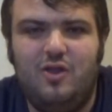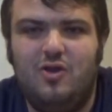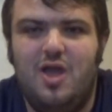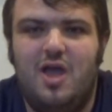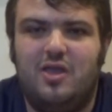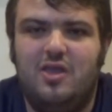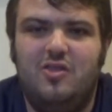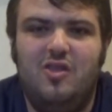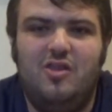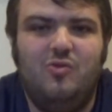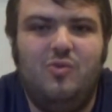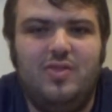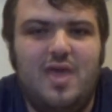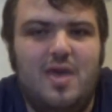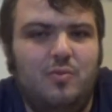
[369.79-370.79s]
you're not
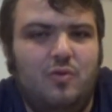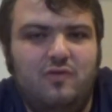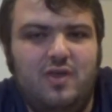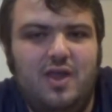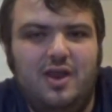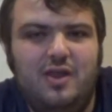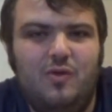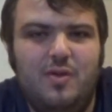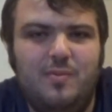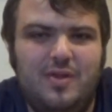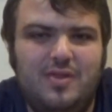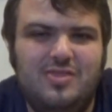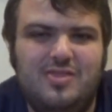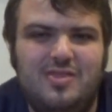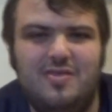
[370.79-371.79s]
continuing that movie anyway,
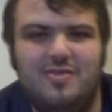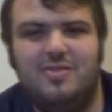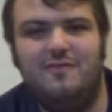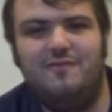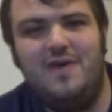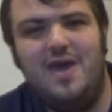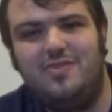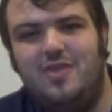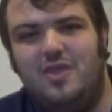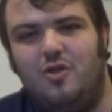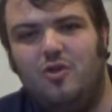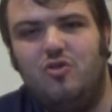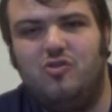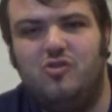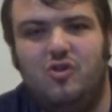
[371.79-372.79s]
but the fact that
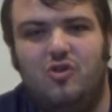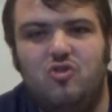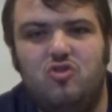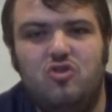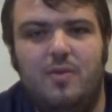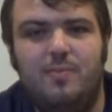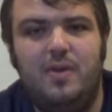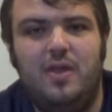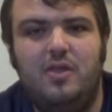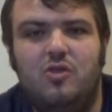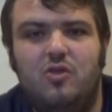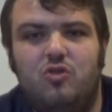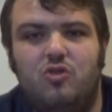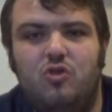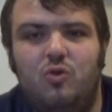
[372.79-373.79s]
you're still jumping
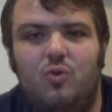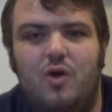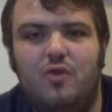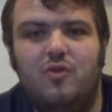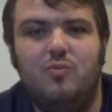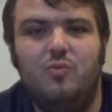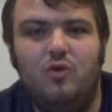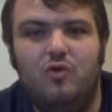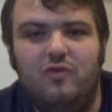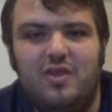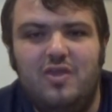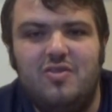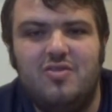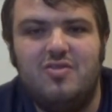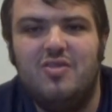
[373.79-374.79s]
to 2 other
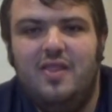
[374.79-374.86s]
movies